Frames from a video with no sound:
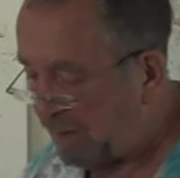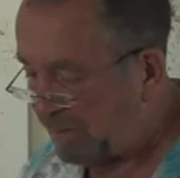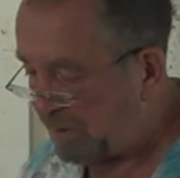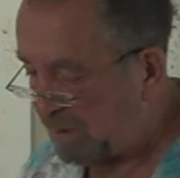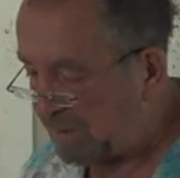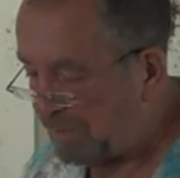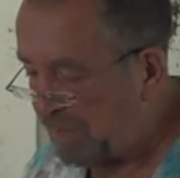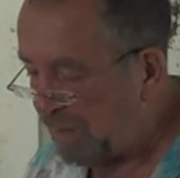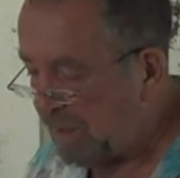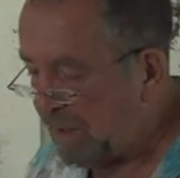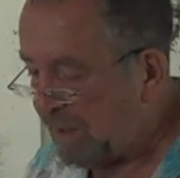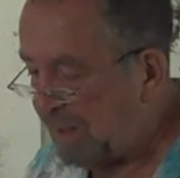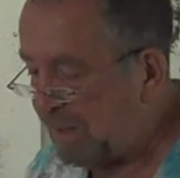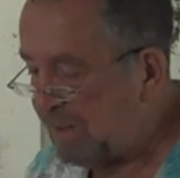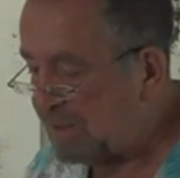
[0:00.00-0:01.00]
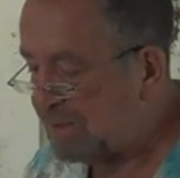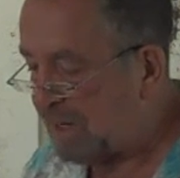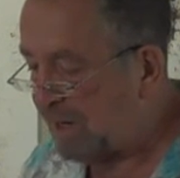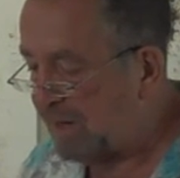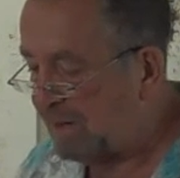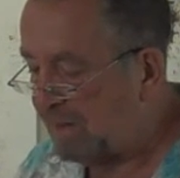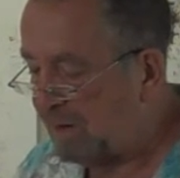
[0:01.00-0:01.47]
His hands were
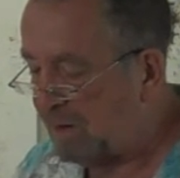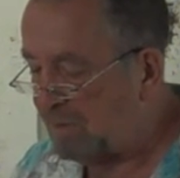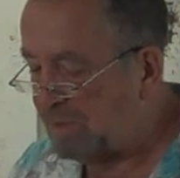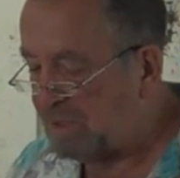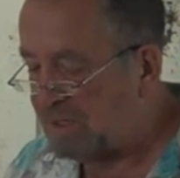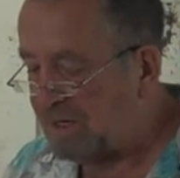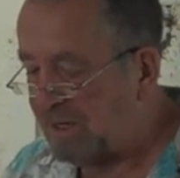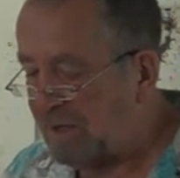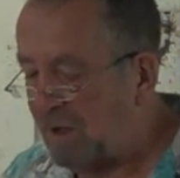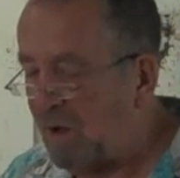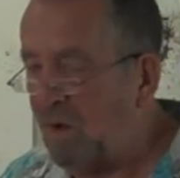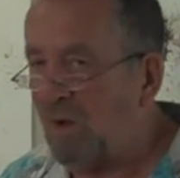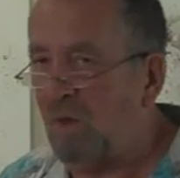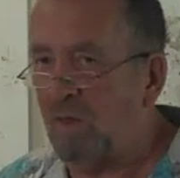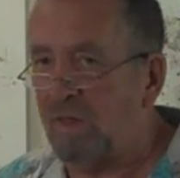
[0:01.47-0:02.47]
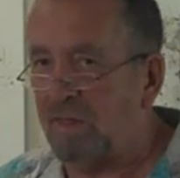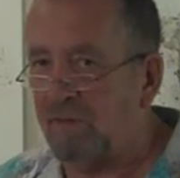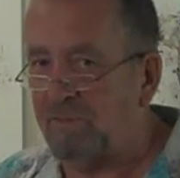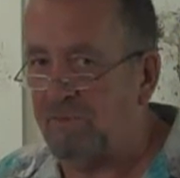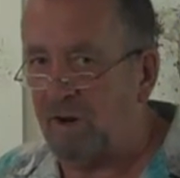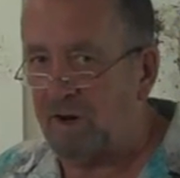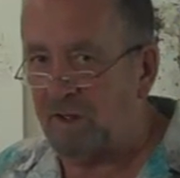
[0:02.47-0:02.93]
dirty and his face was
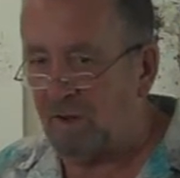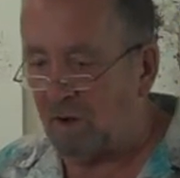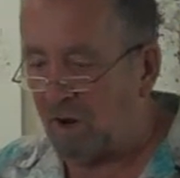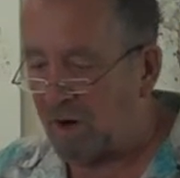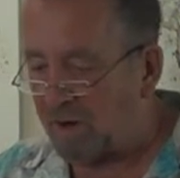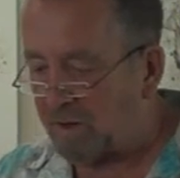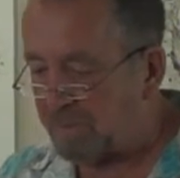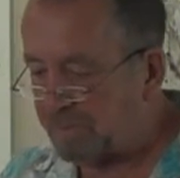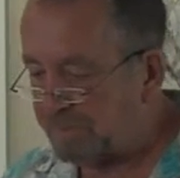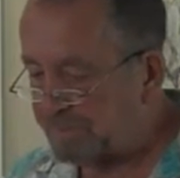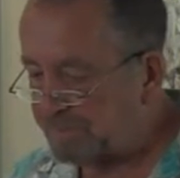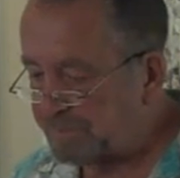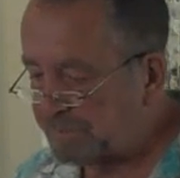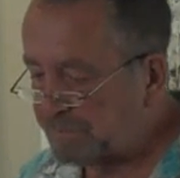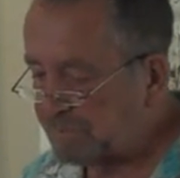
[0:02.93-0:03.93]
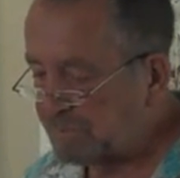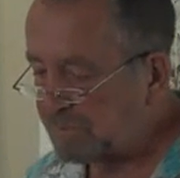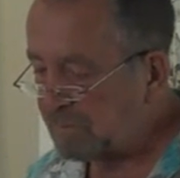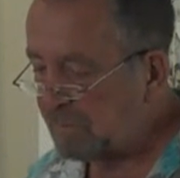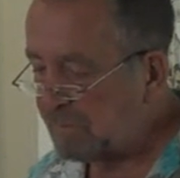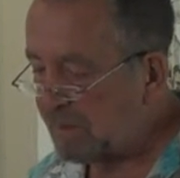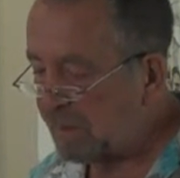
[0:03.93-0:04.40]
dirty. After getting
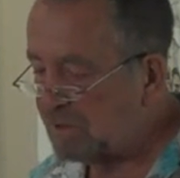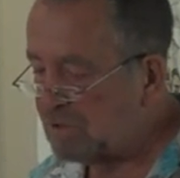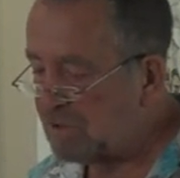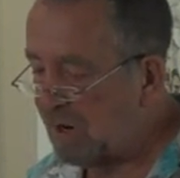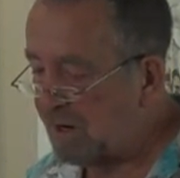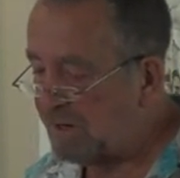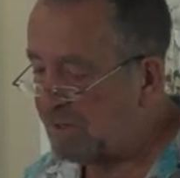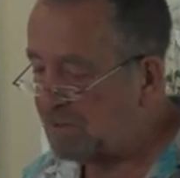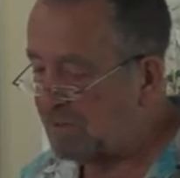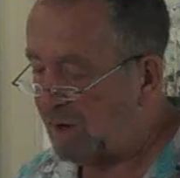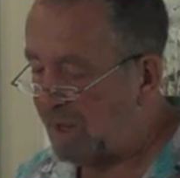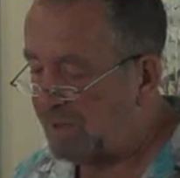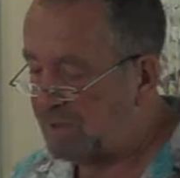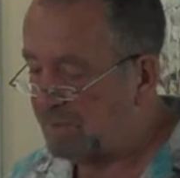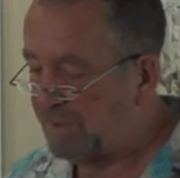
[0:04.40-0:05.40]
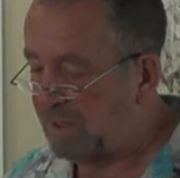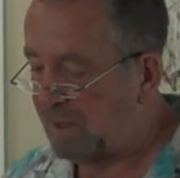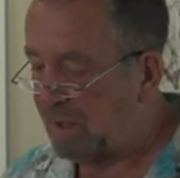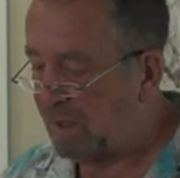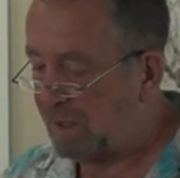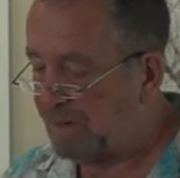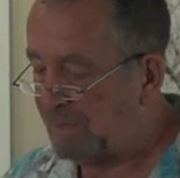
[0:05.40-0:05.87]
bored with hiding in the
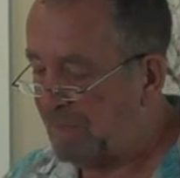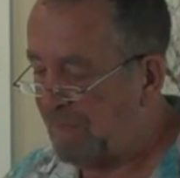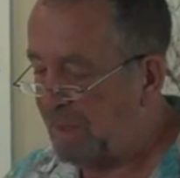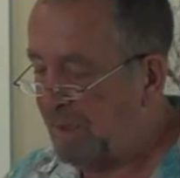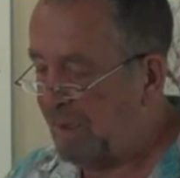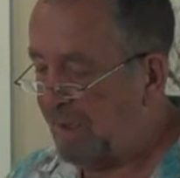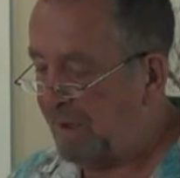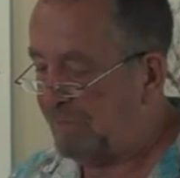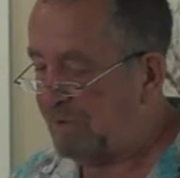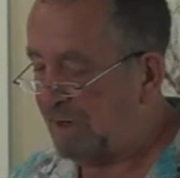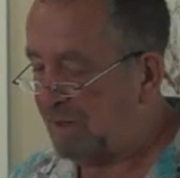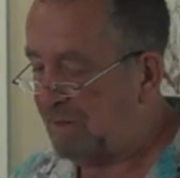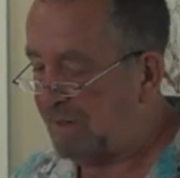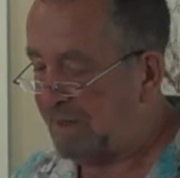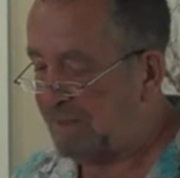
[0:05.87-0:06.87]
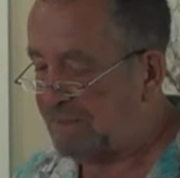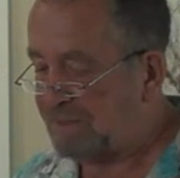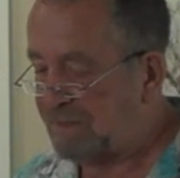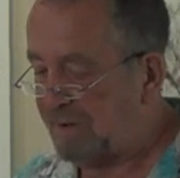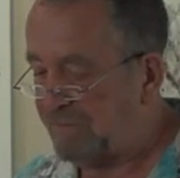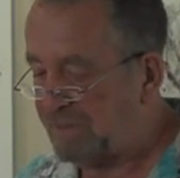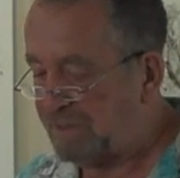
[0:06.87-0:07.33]
closet to punish them
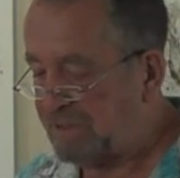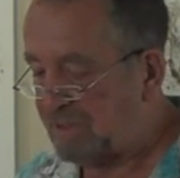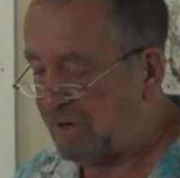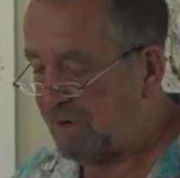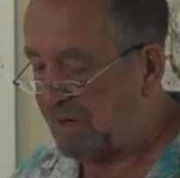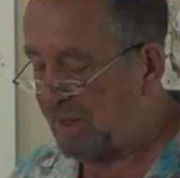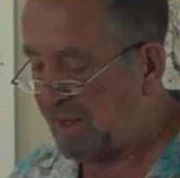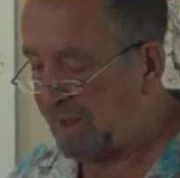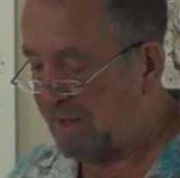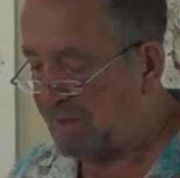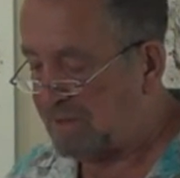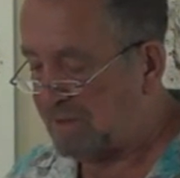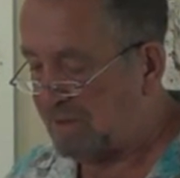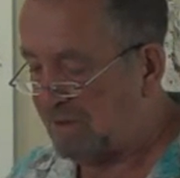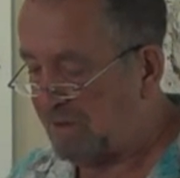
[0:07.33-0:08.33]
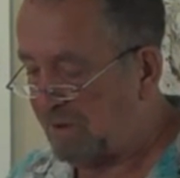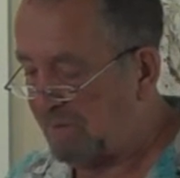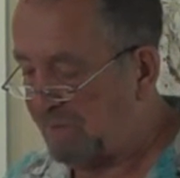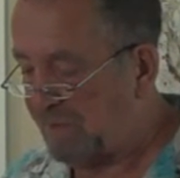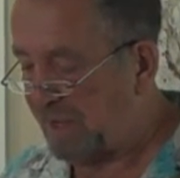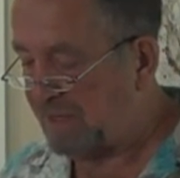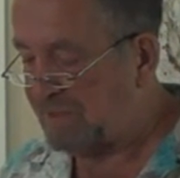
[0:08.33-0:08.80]
for lavishing
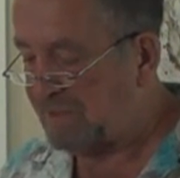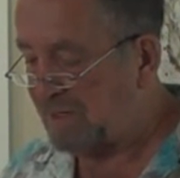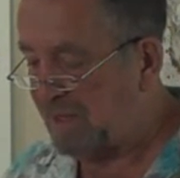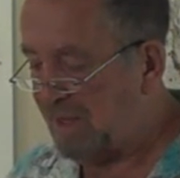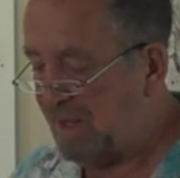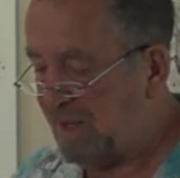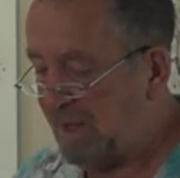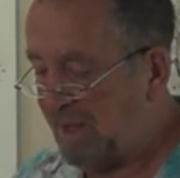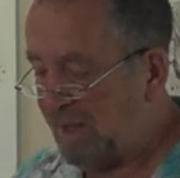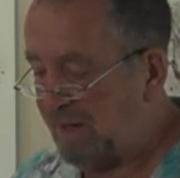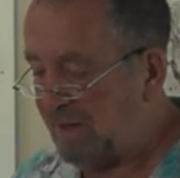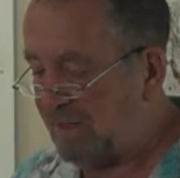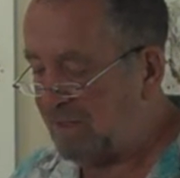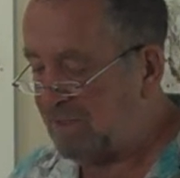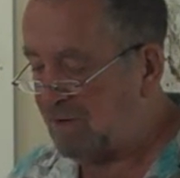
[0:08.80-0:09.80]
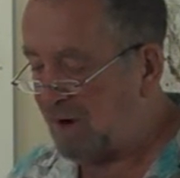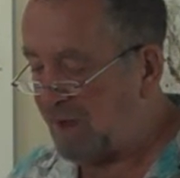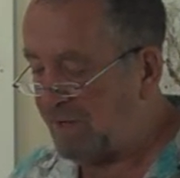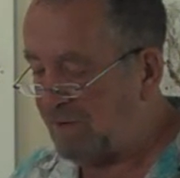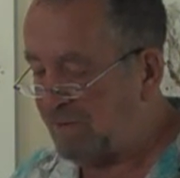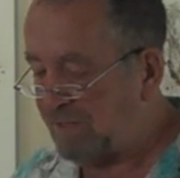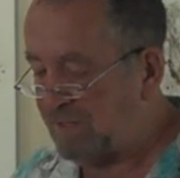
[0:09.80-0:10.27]
so much attention on
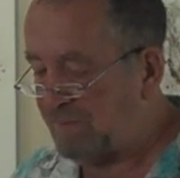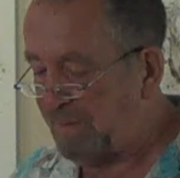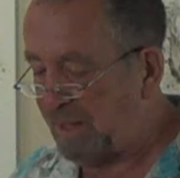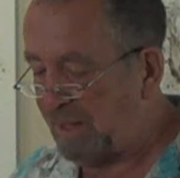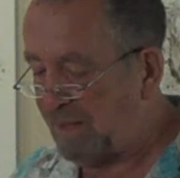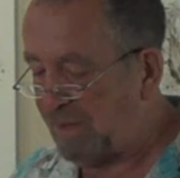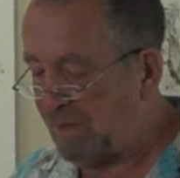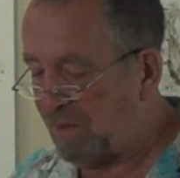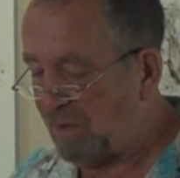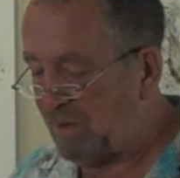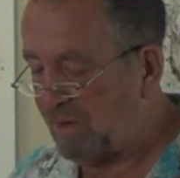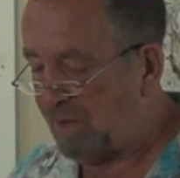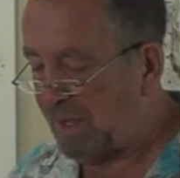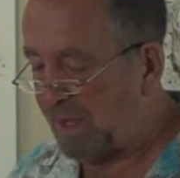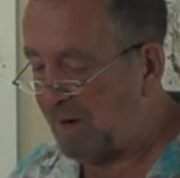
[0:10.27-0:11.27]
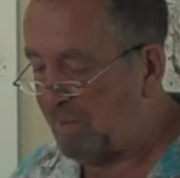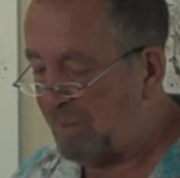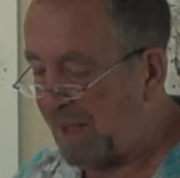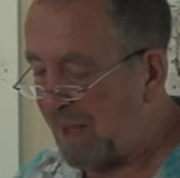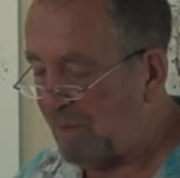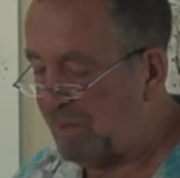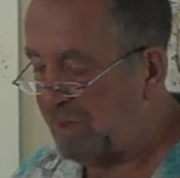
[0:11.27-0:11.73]
the cute boy, perfect
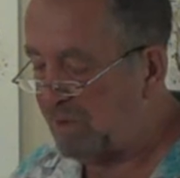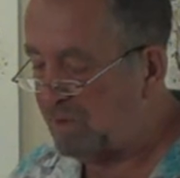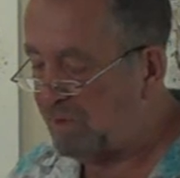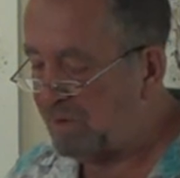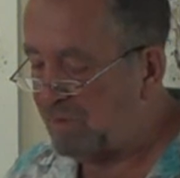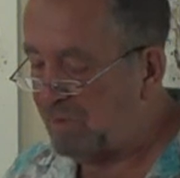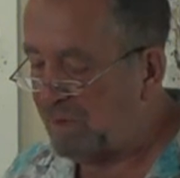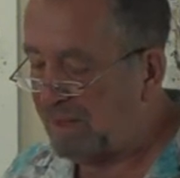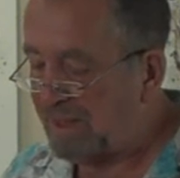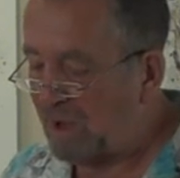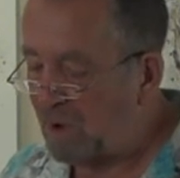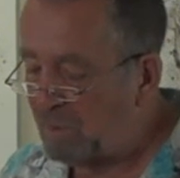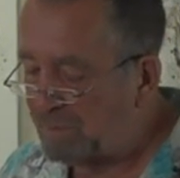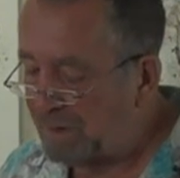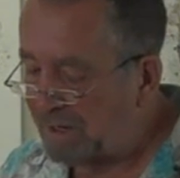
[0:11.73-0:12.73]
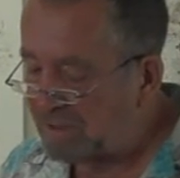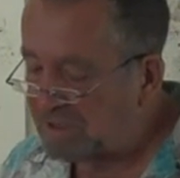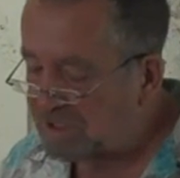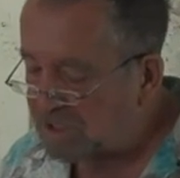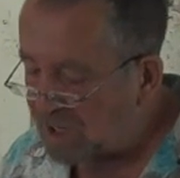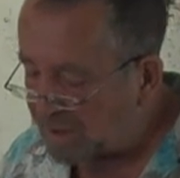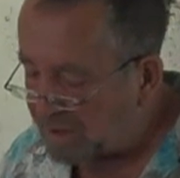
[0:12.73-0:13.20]
puppet, he decided that
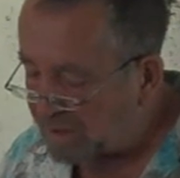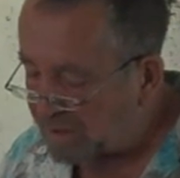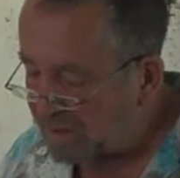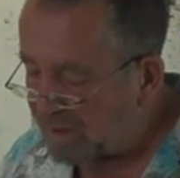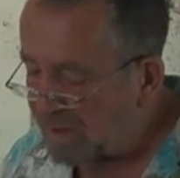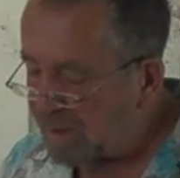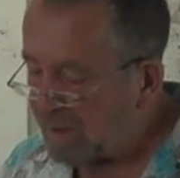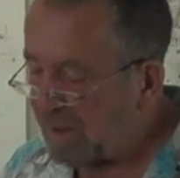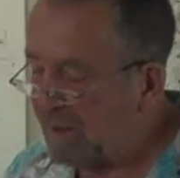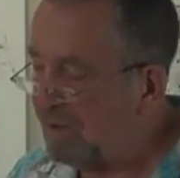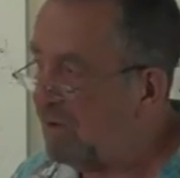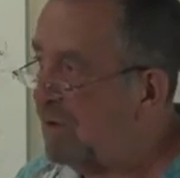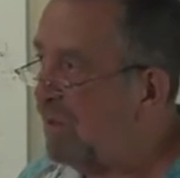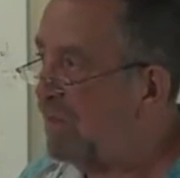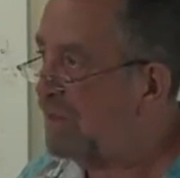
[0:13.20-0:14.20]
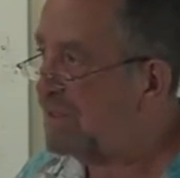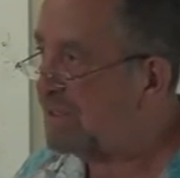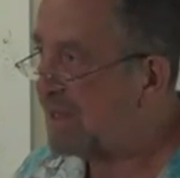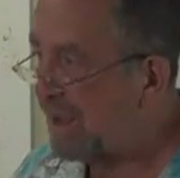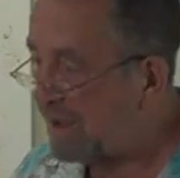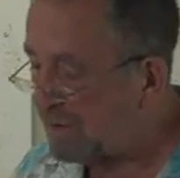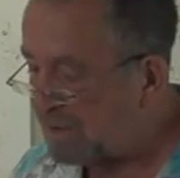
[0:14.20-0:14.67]
he would dig a hole in the front
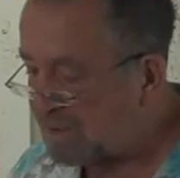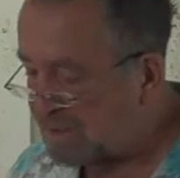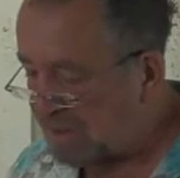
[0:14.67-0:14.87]
yard.